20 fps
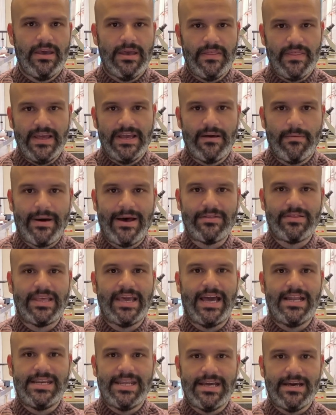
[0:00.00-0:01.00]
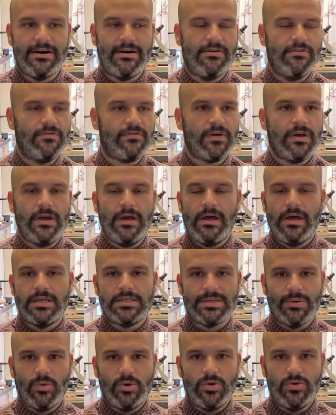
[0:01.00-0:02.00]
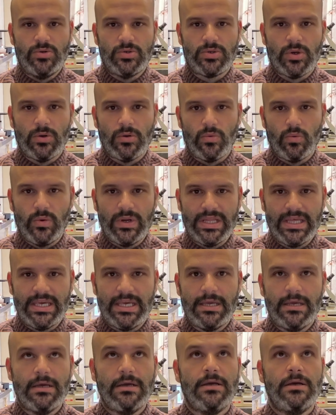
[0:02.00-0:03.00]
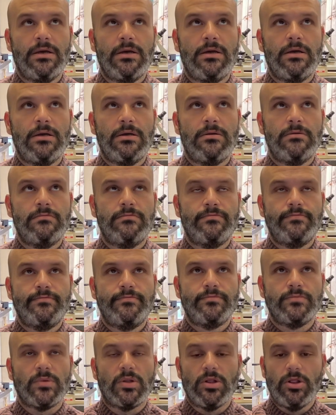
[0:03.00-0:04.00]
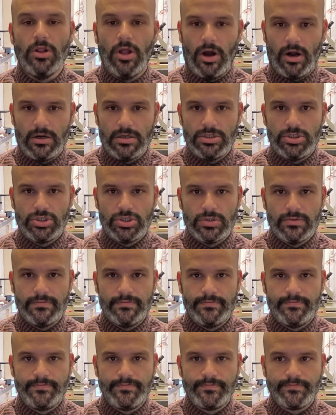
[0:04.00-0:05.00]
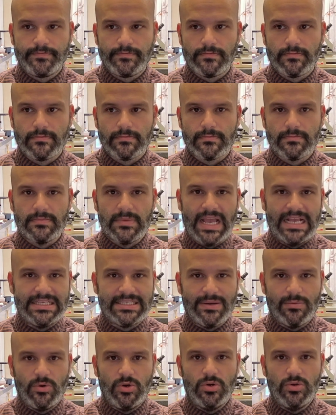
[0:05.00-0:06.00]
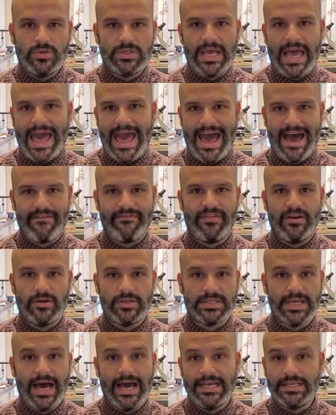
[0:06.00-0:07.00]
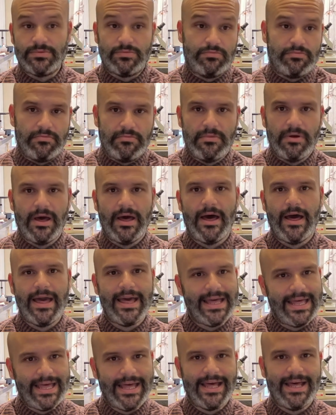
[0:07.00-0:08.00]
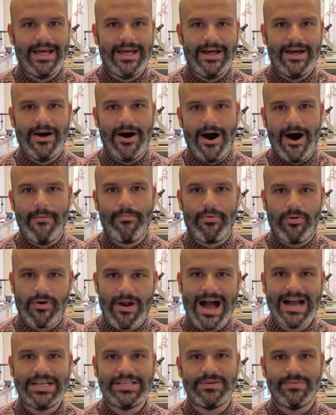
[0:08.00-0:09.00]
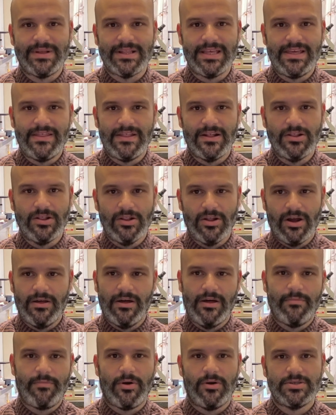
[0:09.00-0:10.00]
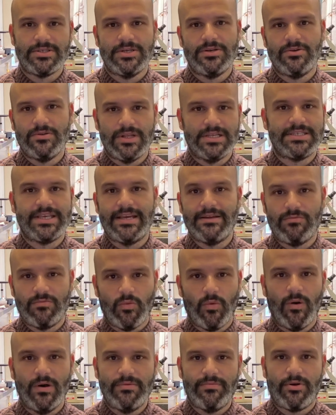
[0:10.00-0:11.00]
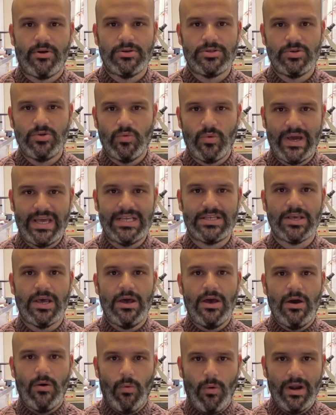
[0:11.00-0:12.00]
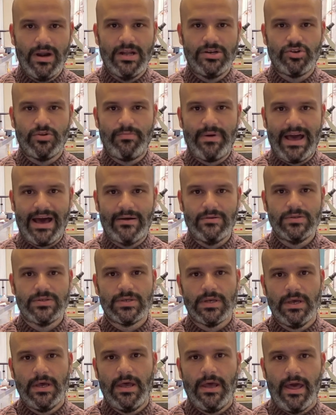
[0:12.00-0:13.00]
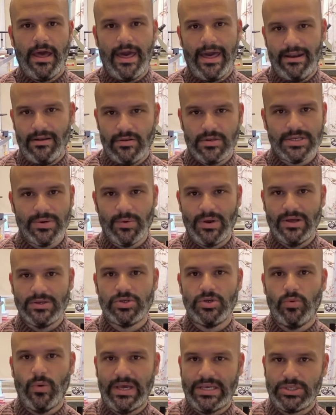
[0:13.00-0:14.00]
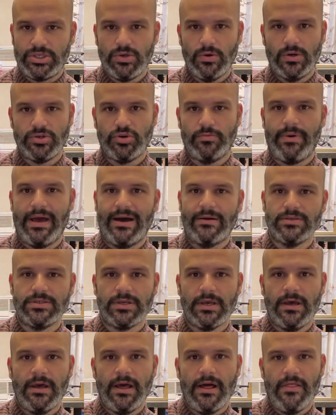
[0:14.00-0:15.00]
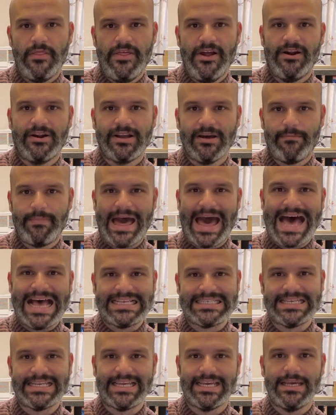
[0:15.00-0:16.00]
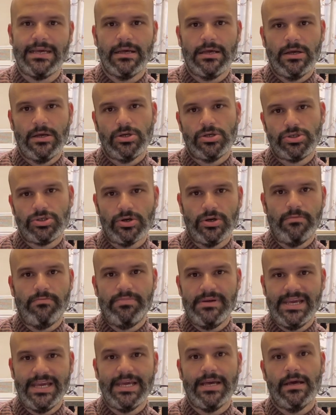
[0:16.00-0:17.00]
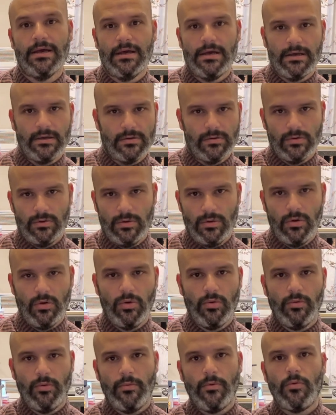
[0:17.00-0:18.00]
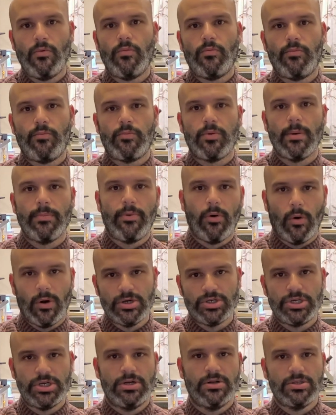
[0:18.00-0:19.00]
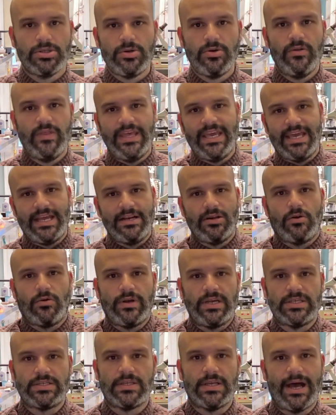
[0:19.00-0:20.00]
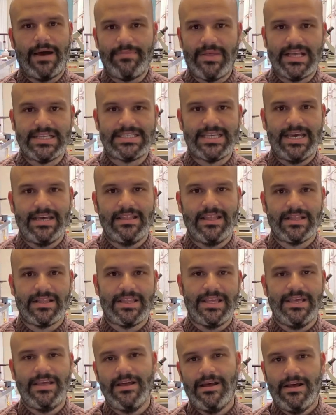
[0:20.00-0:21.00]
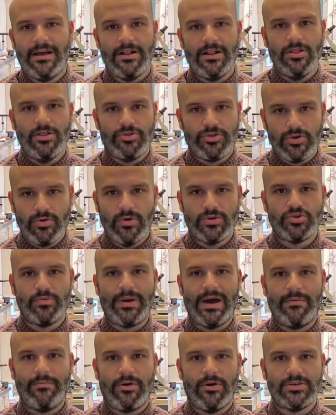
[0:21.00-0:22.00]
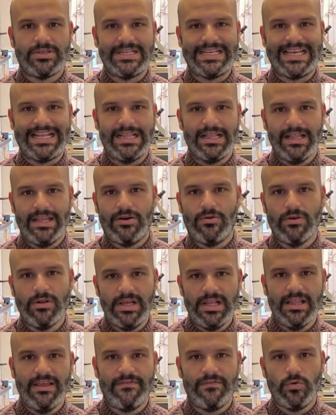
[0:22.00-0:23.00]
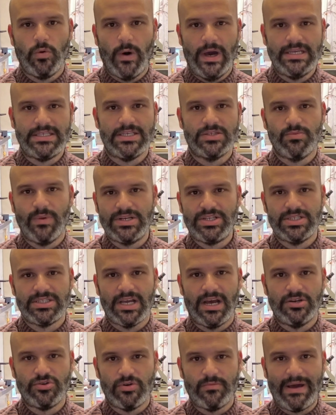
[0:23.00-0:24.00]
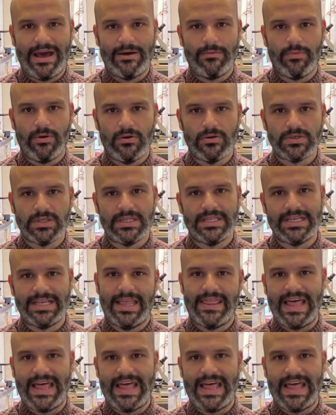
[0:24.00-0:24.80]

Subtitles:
Think about the idea of someone who's really large and someone who's half their size. Approximately, the person, let's say one person who weighs 100 pounds and someone else who weighs 200 pounds, their capacity should be proportional to the increase. I'm not saying that the 200-pound person can literally lift twice as much as a 100-pound person.